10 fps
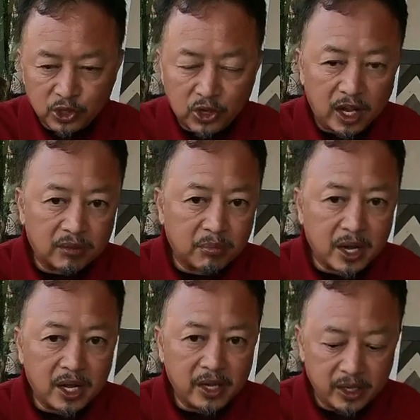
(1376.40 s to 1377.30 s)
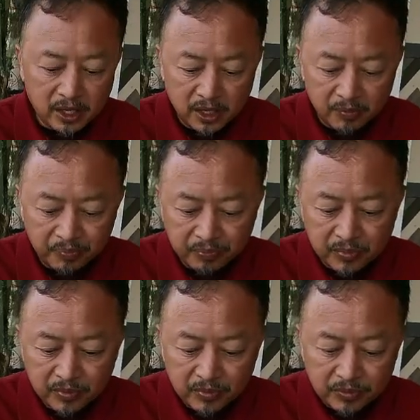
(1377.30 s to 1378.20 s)
I also got my
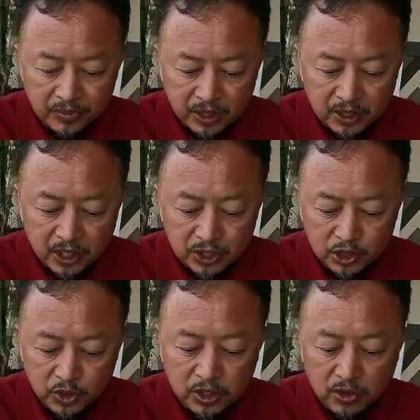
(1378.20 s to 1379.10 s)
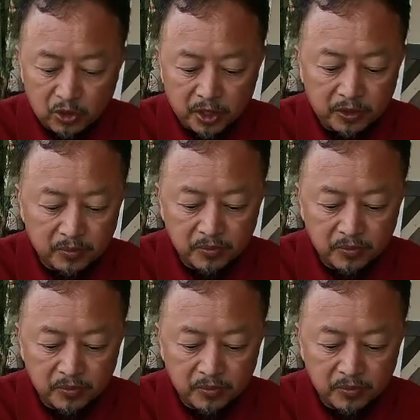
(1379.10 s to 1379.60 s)
um, a street corn.